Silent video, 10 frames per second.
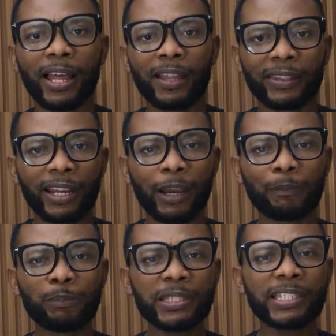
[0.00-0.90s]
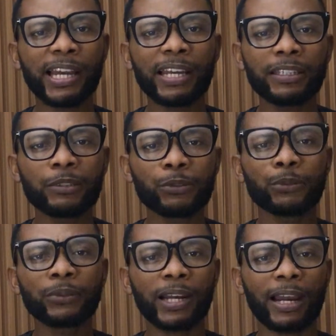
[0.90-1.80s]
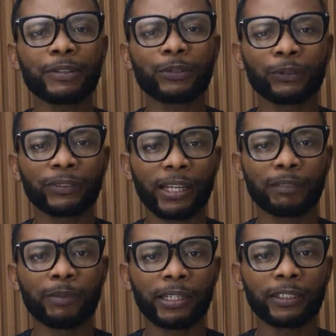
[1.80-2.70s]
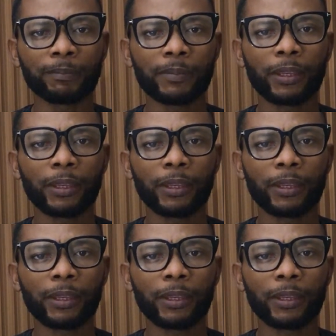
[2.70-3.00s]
There are basically two kinds of land banking.